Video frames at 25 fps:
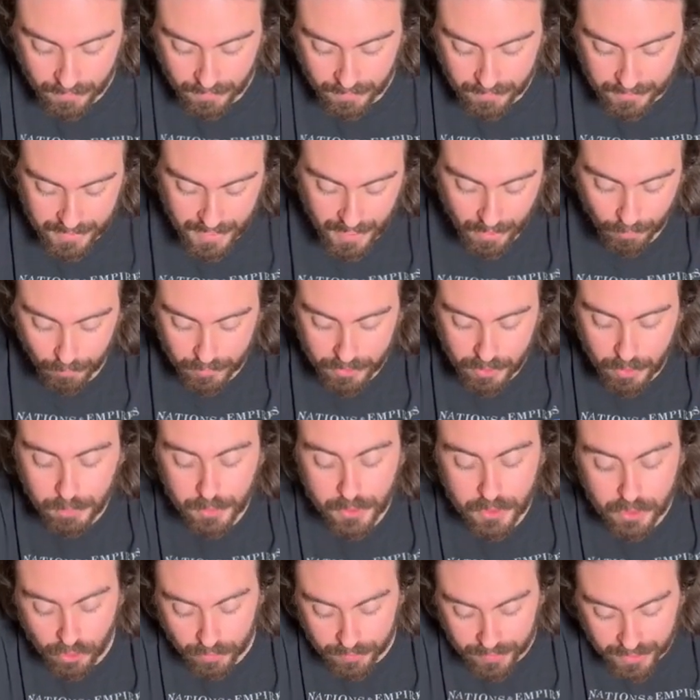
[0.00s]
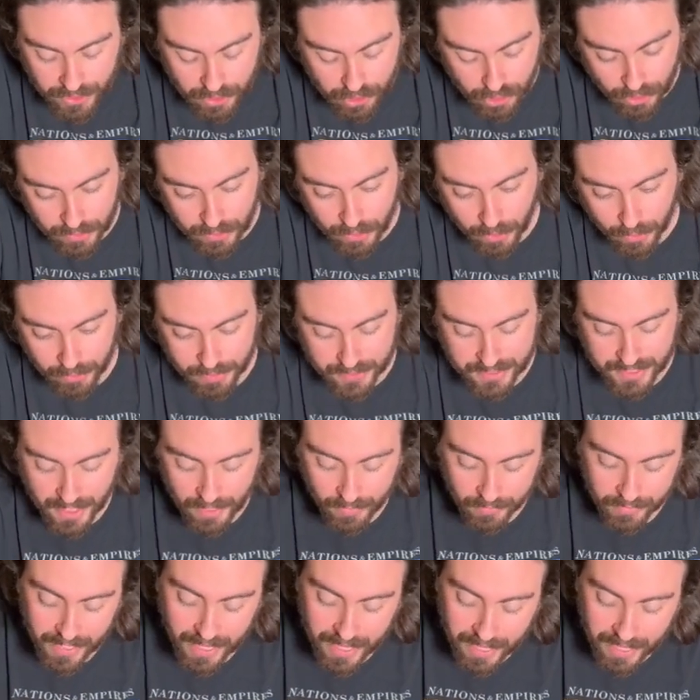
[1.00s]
Now, when you put your nation card down,